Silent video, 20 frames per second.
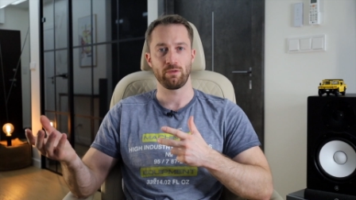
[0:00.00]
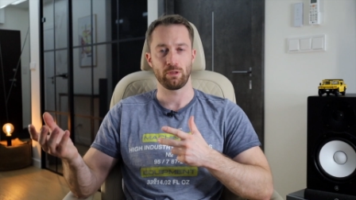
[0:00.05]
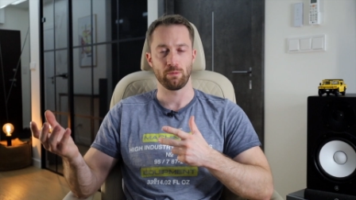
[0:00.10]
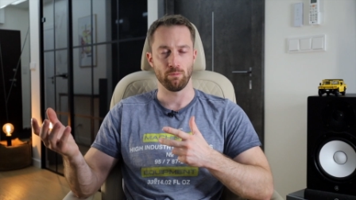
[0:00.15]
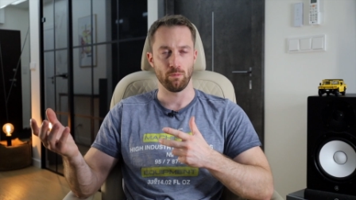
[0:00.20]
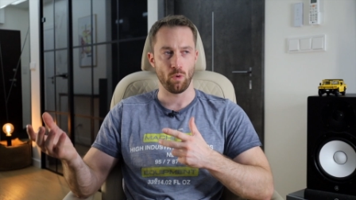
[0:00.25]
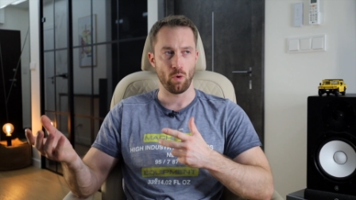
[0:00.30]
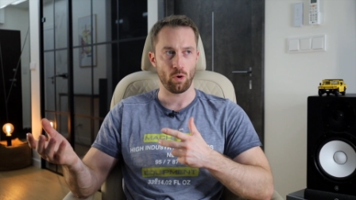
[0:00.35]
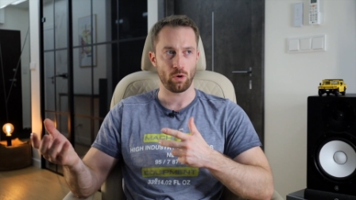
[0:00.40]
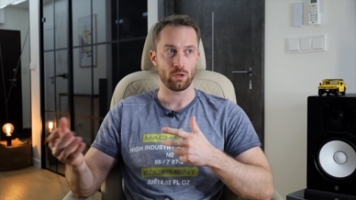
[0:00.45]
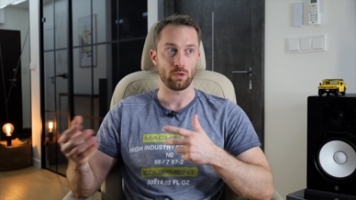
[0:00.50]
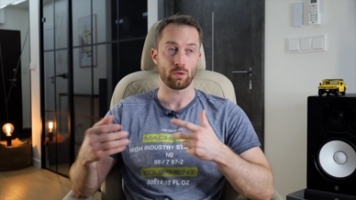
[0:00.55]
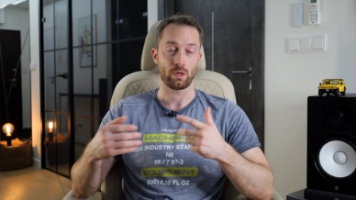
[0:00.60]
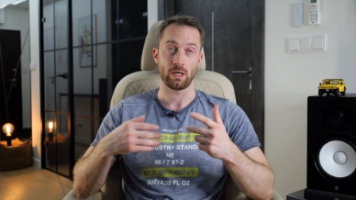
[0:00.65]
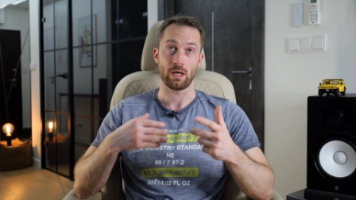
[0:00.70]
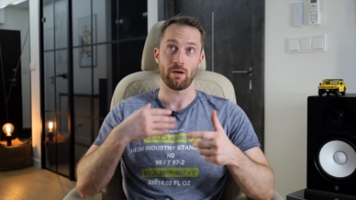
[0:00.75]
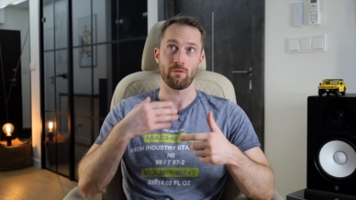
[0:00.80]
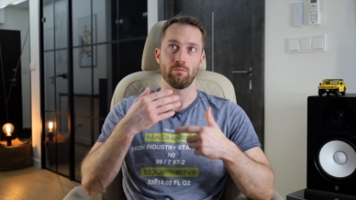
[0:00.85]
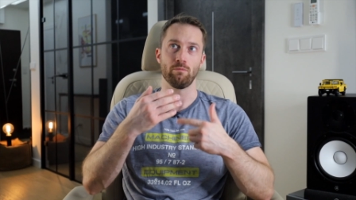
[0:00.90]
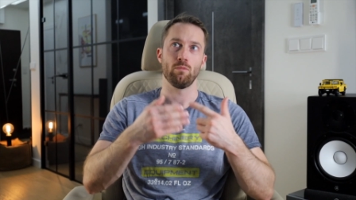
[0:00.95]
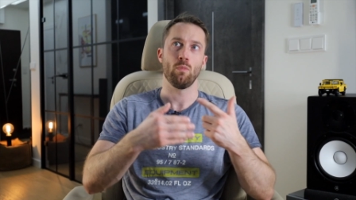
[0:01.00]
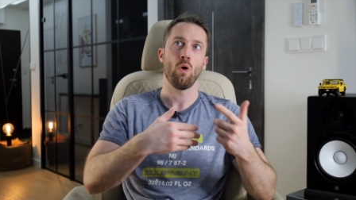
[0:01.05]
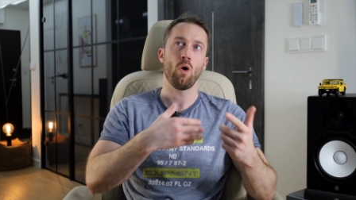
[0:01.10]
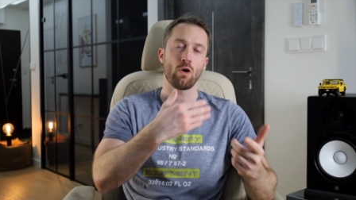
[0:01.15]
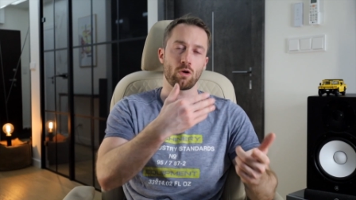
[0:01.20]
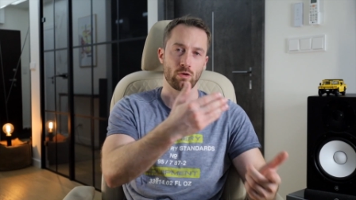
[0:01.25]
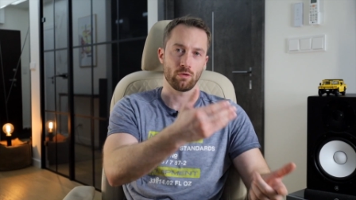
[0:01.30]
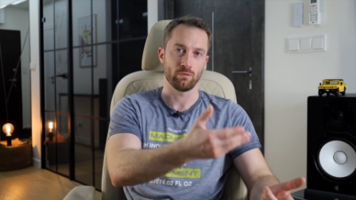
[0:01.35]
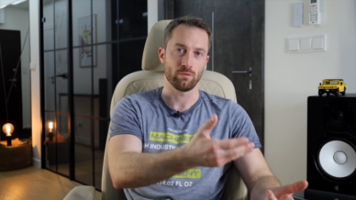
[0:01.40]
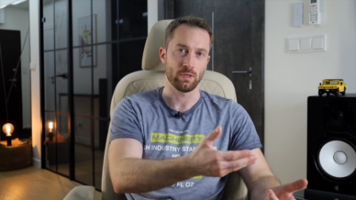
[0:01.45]
it more. You can have
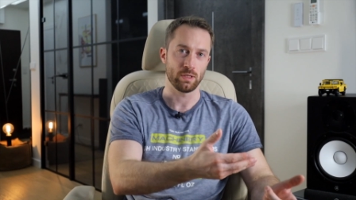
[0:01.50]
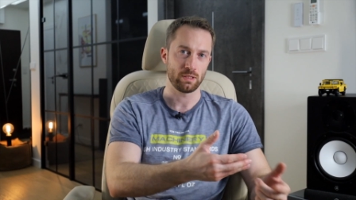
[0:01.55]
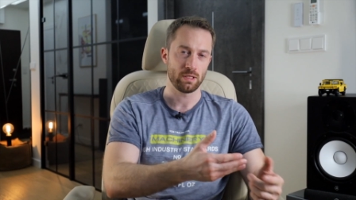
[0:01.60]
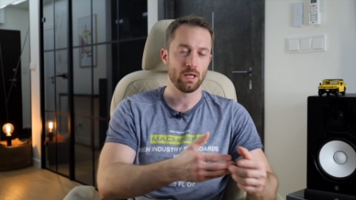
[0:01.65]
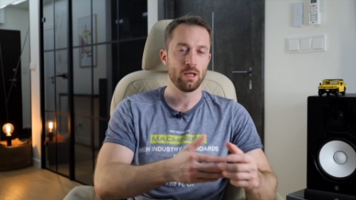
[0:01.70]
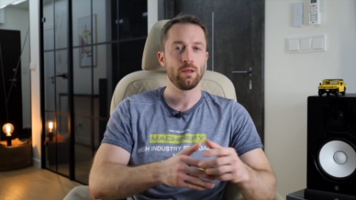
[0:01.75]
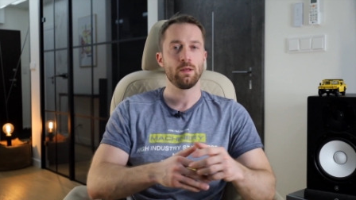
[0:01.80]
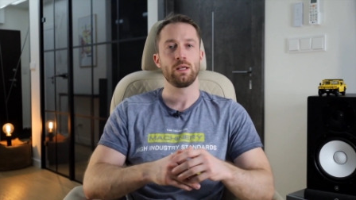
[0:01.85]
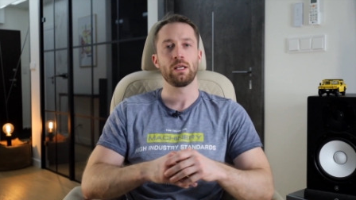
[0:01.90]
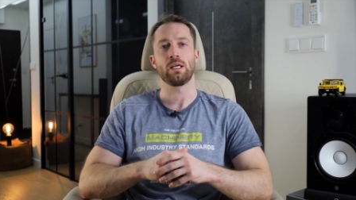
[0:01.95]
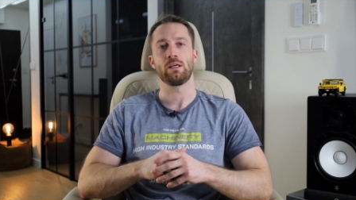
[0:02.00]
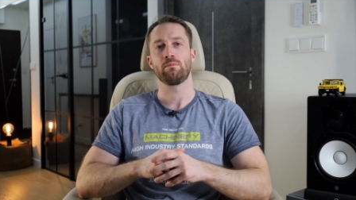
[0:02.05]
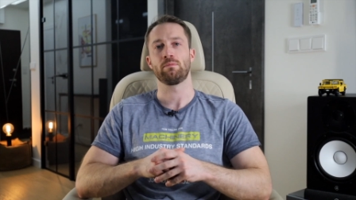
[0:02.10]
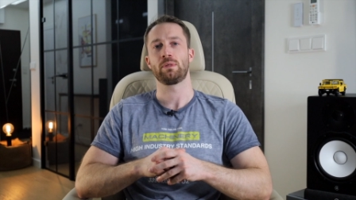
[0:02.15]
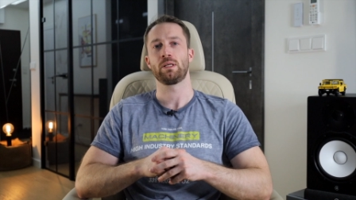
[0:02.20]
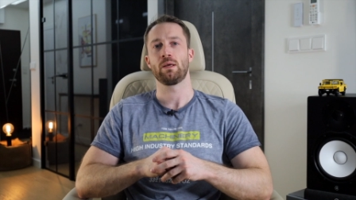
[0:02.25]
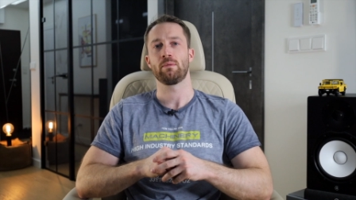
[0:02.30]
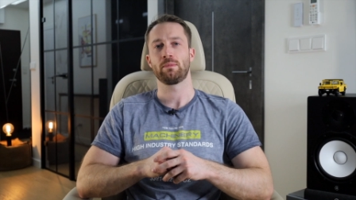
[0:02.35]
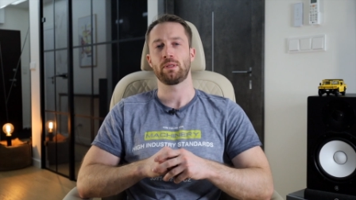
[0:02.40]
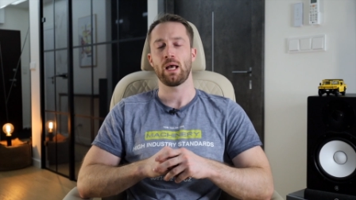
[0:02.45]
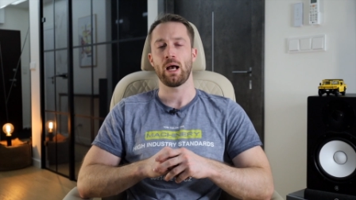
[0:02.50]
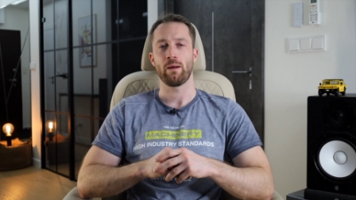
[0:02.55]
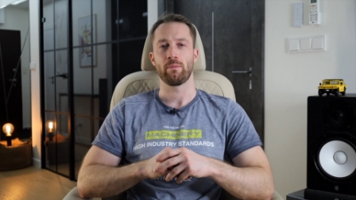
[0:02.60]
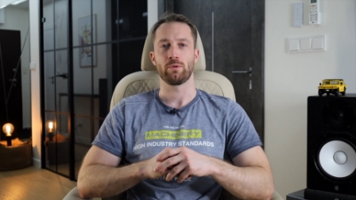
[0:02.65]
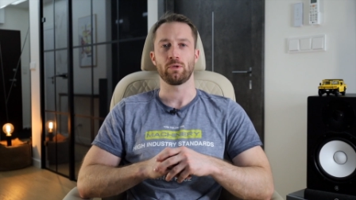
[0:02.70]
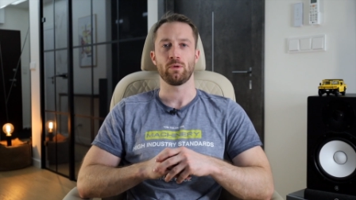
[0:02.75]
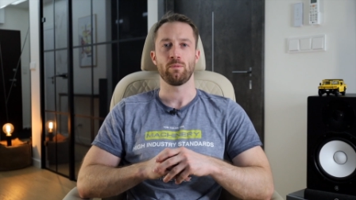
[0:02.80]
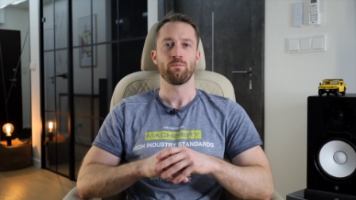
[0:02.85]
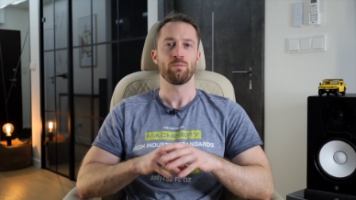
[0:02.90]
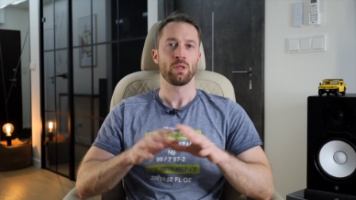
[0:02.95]
more of it in
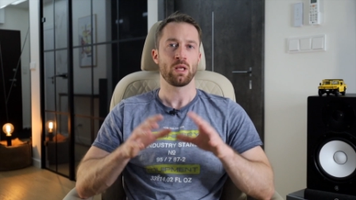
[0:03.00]
BMW.